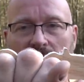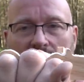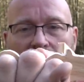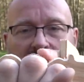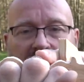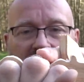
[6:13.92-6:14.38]

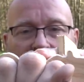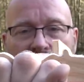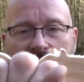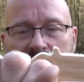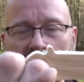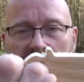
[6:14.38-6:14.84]
and this
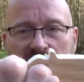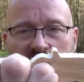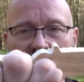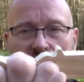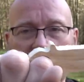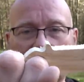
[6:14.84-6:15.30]
one goes
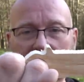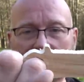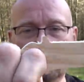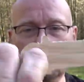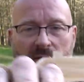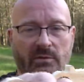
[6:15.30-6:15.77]
too
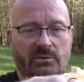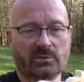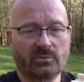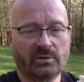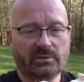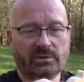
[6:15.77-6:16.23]
high.
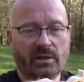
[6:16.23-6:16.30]
So this